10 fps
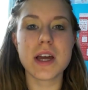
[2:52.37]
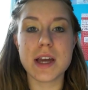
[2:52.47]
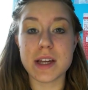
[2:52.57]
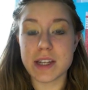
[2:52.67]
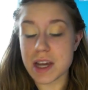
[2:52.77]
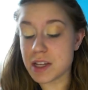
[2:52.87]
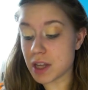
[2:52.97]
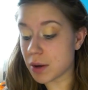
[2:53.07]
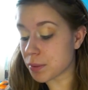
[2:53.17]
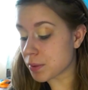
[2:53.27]
it takes
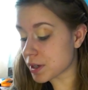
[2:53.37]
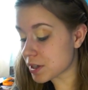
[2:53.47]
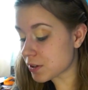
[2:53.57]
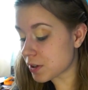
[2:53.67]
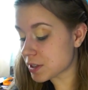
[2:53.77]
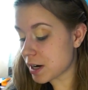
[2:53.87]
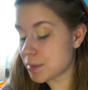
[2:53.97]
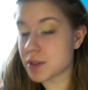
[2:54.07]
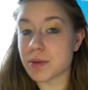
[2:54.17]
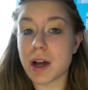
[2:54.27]
a really long time
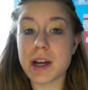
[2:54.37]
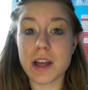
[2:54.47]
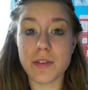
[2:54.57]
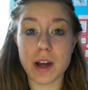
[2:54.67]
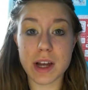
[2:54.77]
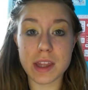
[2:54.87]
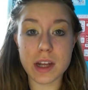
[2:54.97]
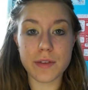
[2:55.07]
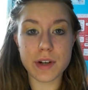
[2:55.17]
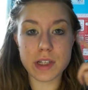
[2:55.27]
to dry and I find
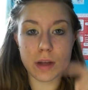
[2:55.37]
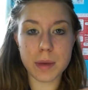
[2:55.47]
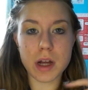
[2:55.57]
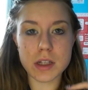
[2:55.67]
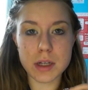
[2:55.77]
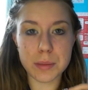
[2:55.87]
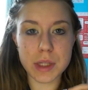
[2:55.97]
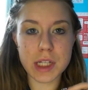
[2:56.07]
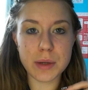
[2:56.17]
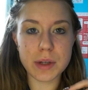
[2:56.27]
that if I just let my eyes
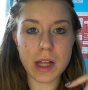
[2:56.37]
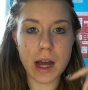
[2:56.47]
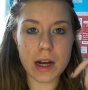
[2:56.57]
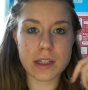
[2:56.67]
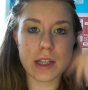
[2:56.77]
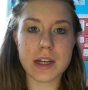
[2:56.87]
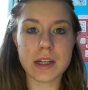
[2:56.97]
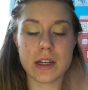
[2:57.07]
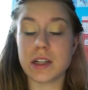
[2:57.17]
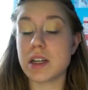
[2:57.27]
completely relax, then
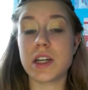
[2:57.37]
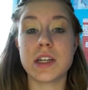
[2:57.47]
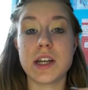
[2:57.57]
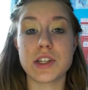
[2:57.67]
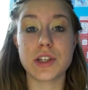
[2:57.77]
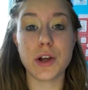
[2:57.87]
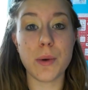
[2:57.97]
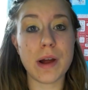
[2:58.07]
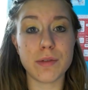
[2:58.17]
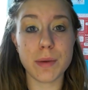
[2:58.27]
it tends to go
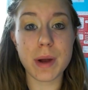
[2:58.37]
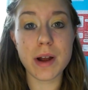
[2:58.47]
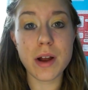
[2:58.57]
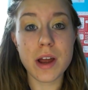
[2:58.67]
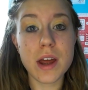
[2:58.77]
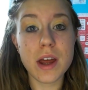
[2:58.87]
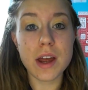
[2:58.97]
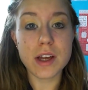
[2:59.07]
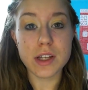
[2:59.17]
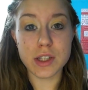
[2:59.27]
everywhere.
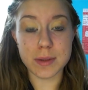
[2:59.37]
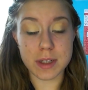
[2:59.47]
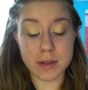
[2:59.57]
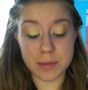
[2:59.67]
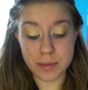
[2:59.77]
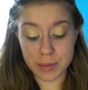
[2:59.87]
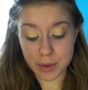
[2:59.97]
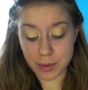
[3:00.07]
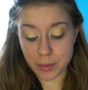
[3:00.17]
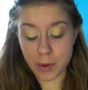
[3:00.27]
So just
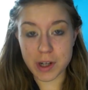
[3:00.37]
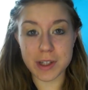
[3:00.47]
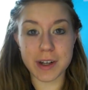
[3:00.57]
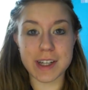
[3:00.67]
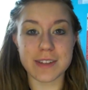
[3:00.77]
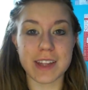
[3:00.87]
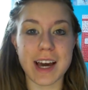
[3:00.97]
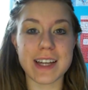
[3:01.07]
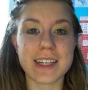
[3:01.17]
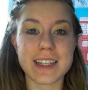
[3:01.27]
warning you guys of
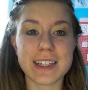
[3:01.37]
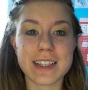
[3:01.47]
that.